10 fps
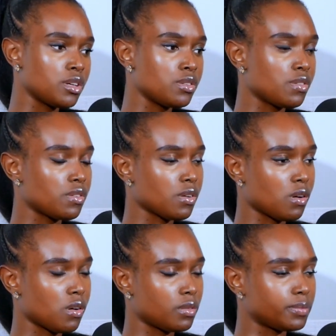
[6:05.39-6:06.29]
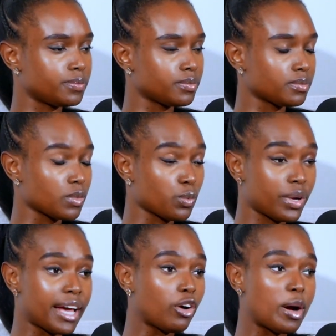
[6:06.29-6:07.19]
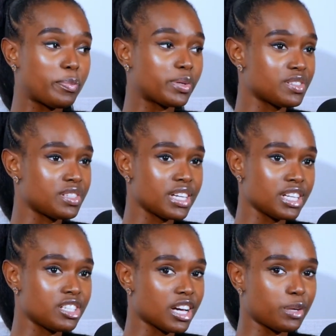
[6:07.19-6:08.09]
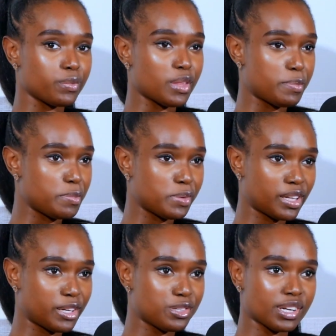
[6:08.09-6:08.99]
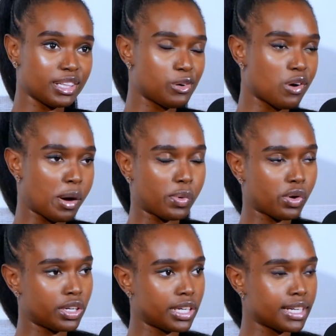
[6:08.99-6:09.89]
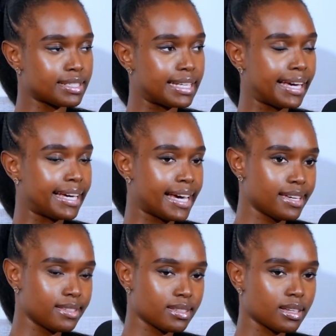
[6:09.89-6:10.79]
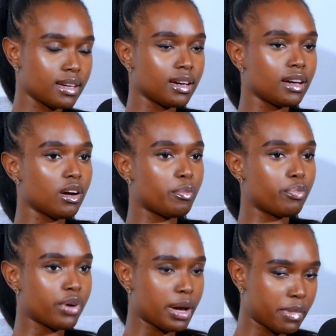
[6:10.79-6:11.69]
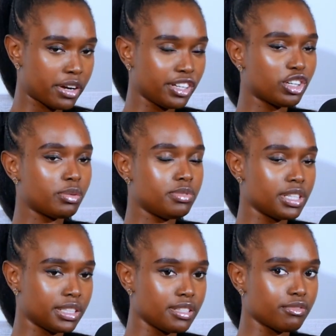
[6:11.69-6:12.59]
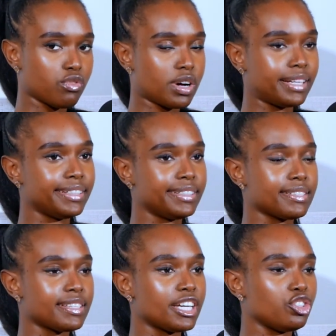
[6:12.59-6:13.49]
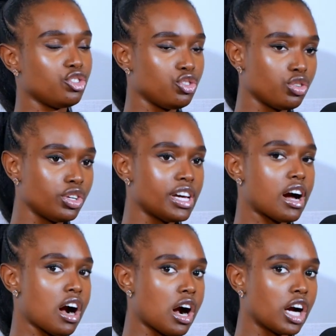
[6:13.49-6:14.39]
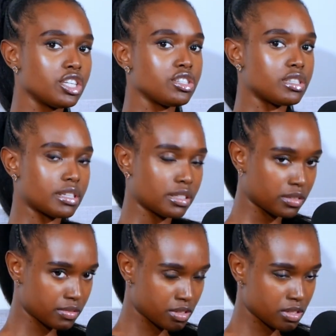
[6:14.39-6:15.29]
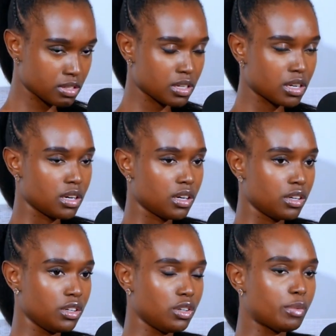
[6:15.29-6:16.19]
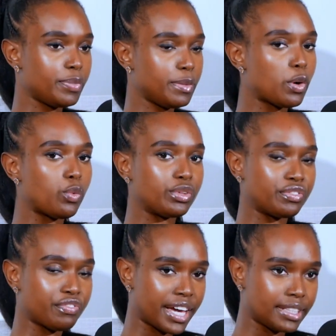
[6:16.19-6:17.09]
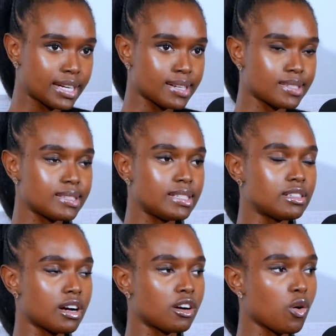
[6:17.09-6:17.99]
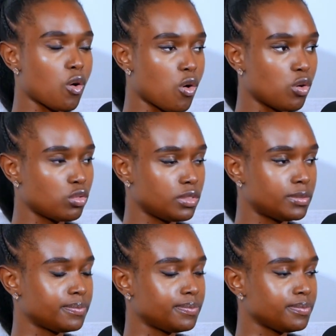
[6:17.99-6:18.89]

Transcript: So when I go up on stage and with the people I usually go up on, it's like, guys, primary objective one let us enjoy ourselves you know people will find us in our own